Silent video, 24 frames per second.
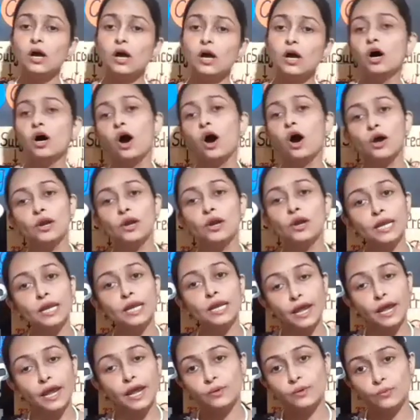or an
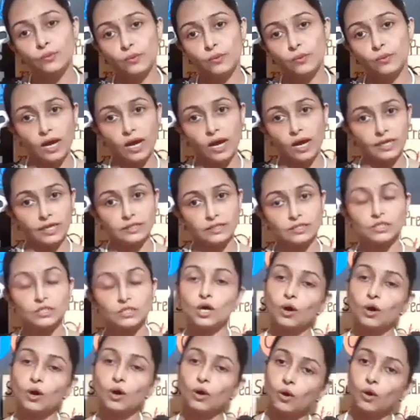advice.
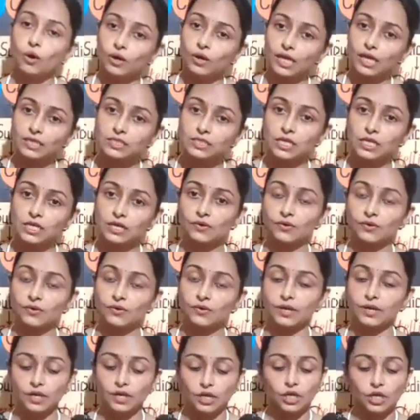Okay children,
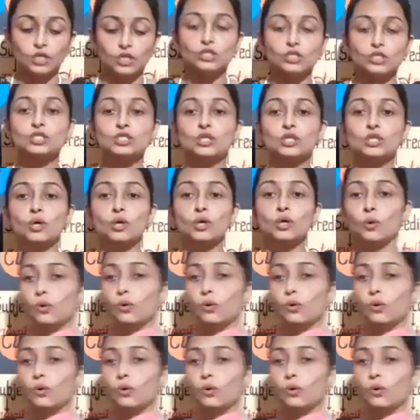so